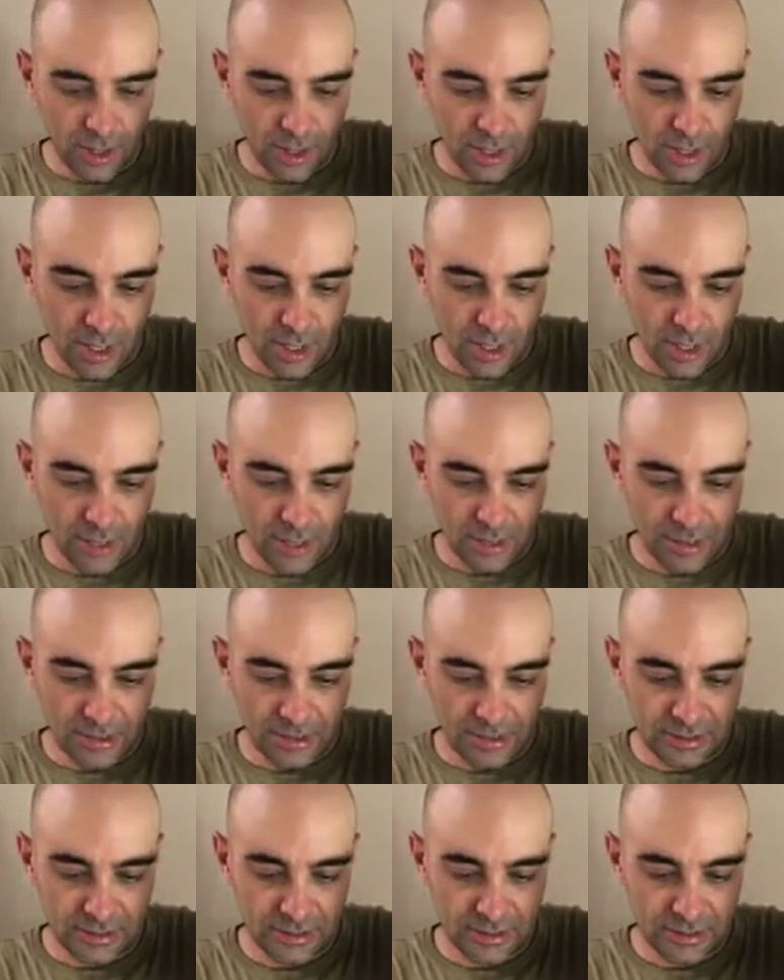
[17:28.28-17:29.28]

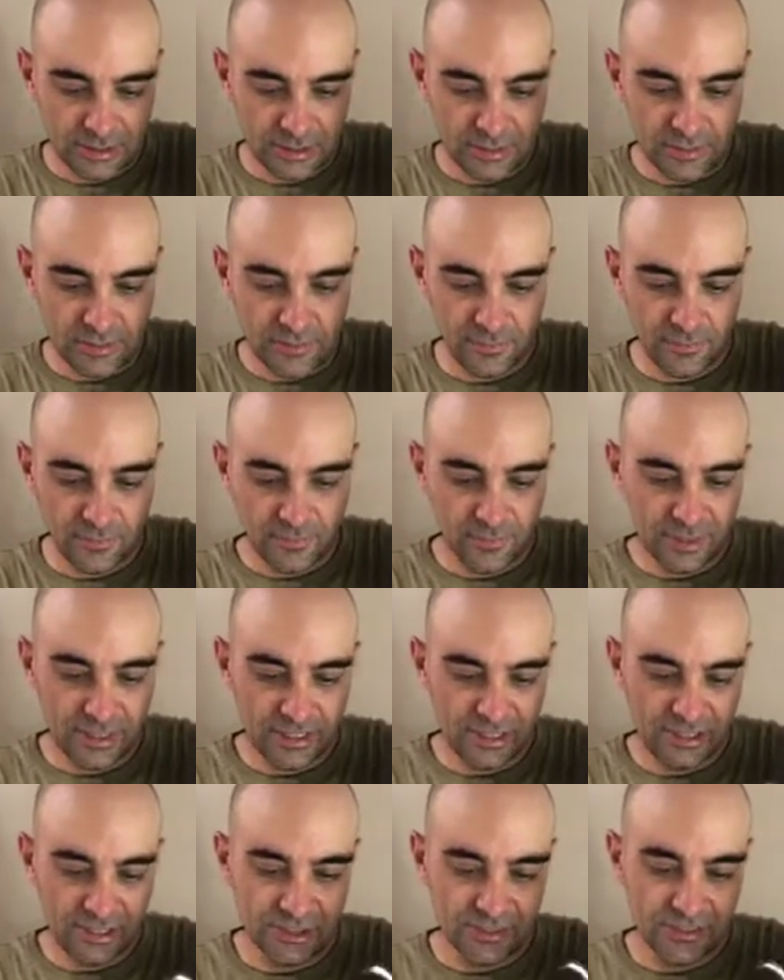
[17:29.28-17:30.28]
And for
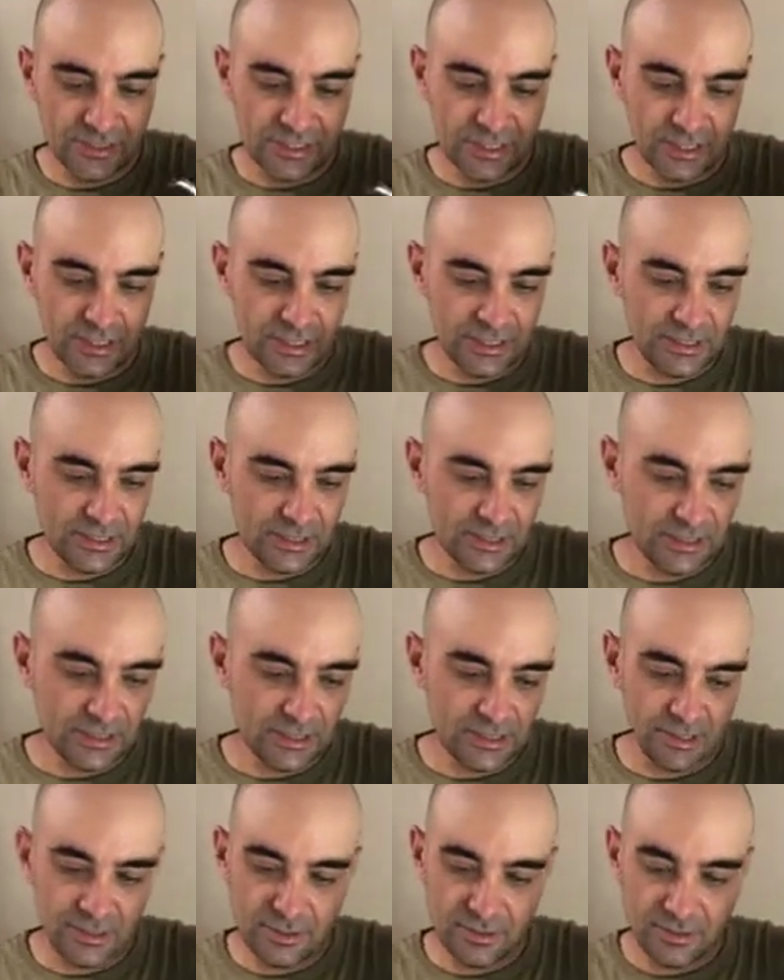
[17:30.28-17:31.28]
these 2
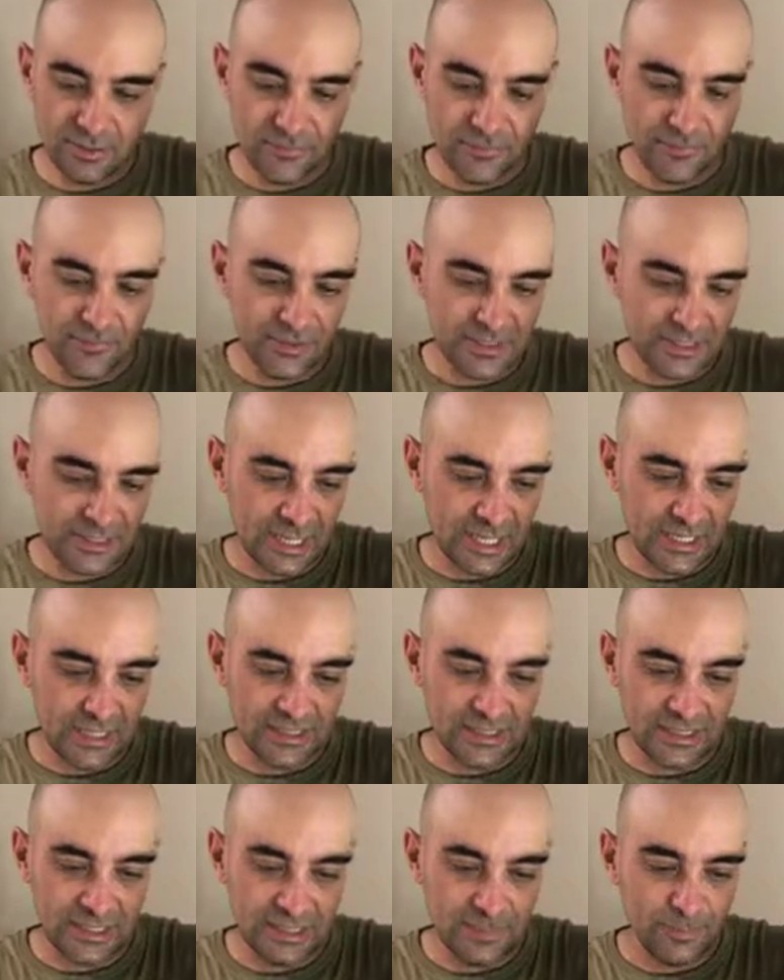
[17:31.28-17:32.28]
teas, the
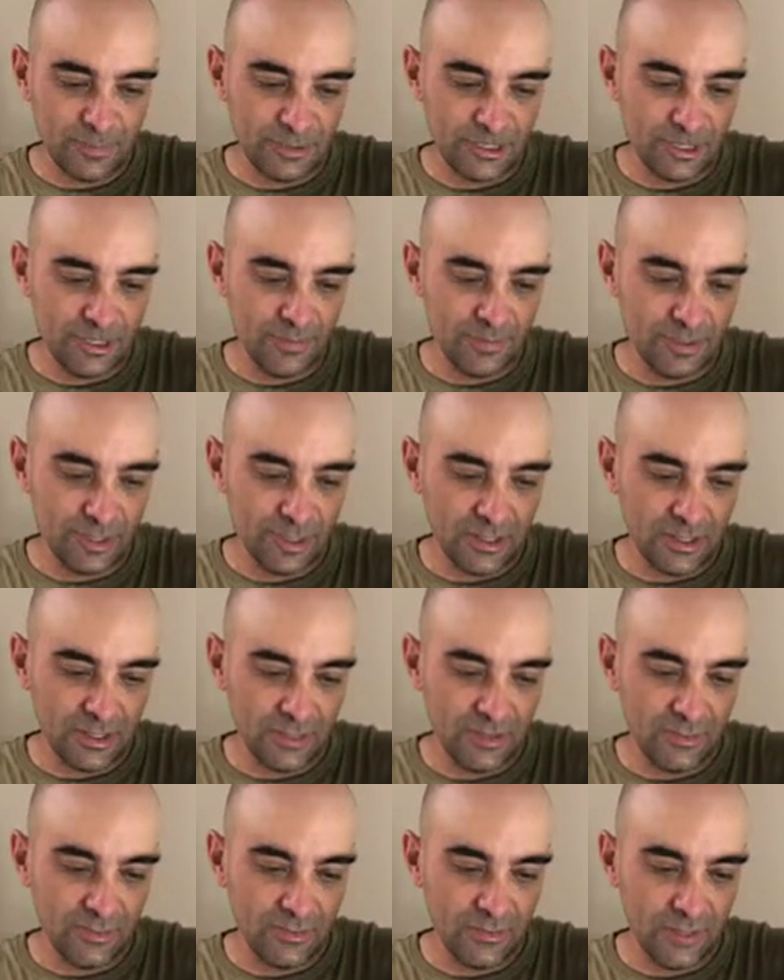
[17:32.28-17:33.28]
second steep is going to
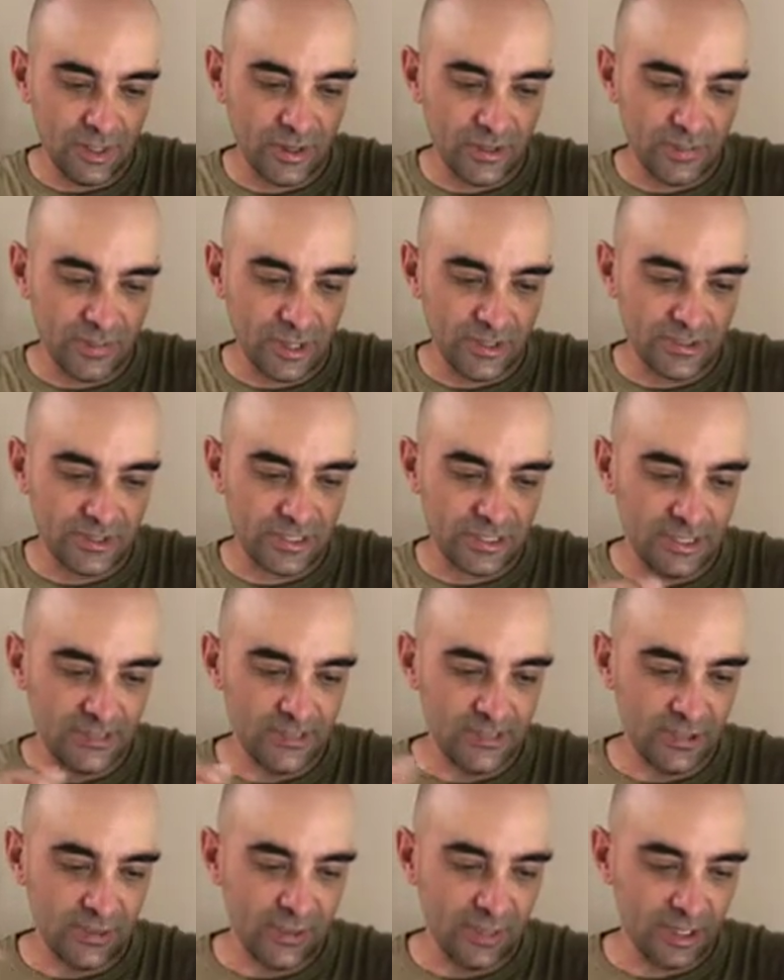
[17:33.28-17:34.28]
be one of the better
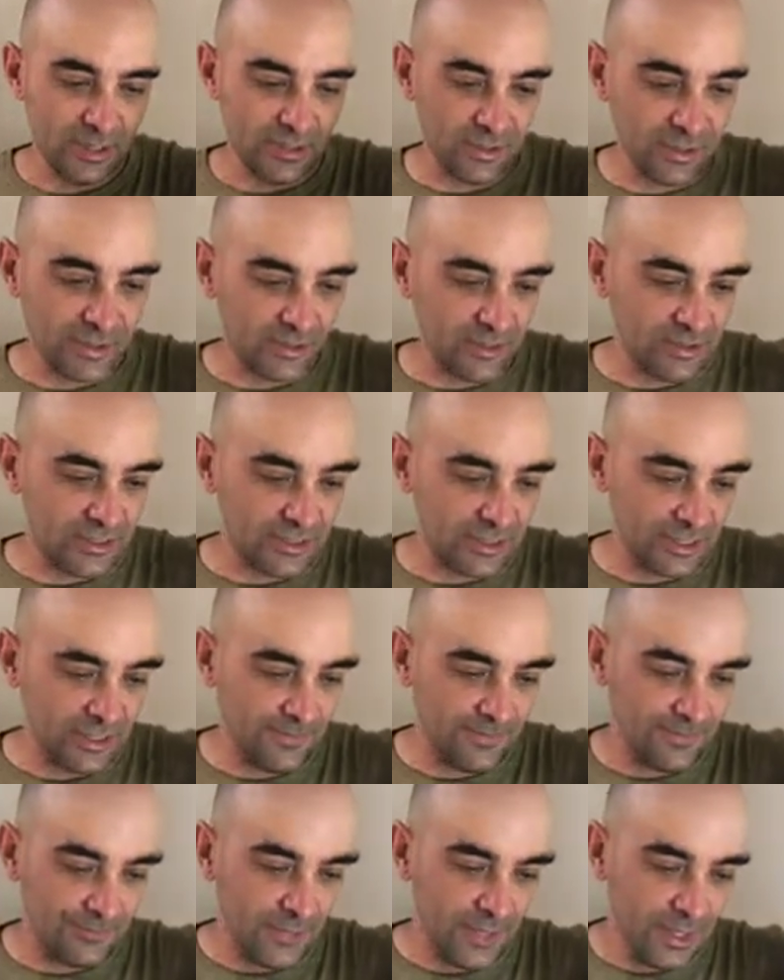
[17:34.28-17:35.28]
steeps going into the third
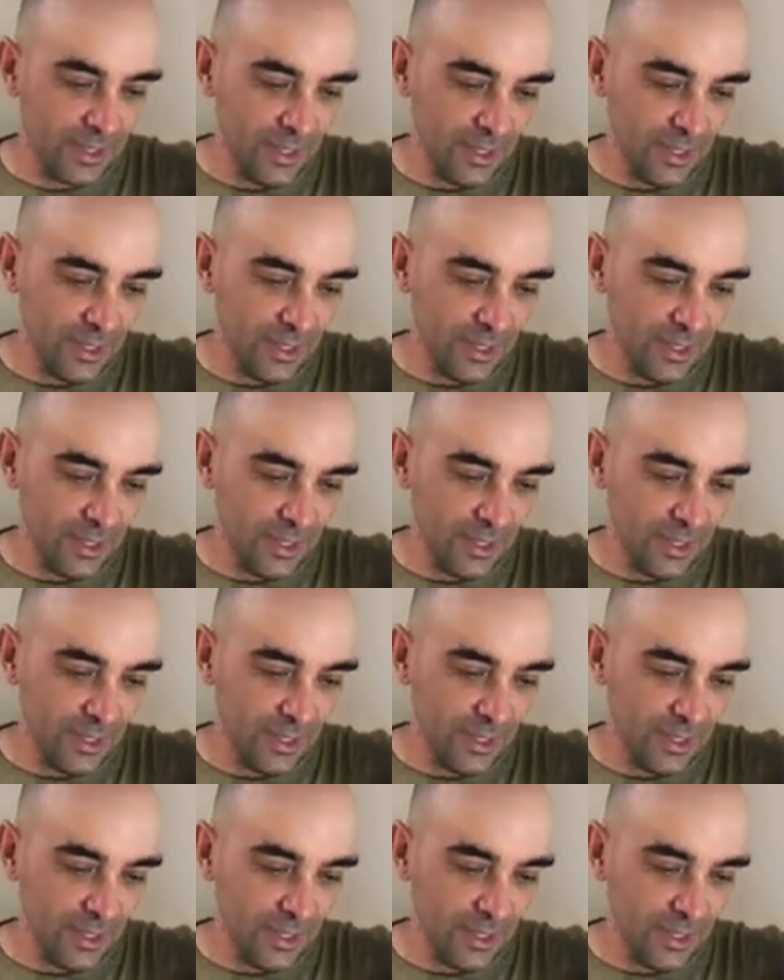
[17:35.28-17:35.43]
steep.